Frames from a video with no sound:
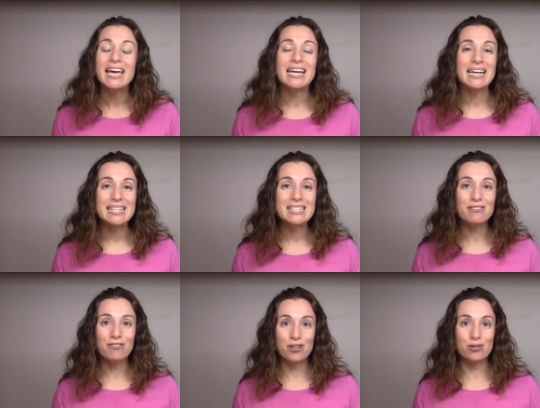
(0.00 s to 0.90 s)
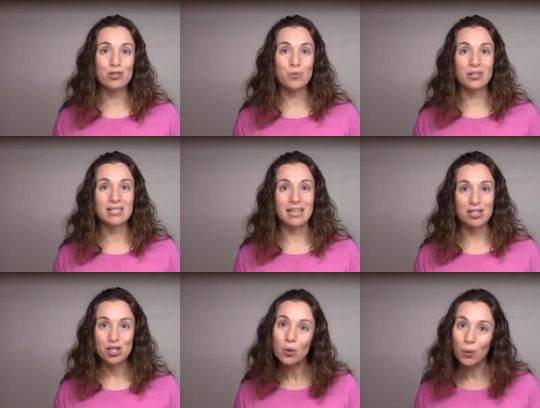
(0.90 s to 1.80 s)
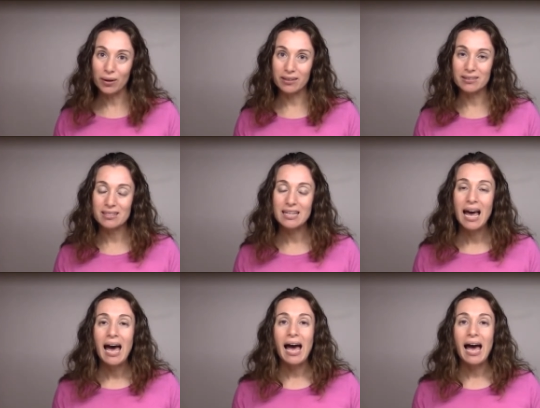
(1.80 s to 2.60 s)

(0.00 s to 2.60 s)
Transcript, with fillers: It is infused with essential oils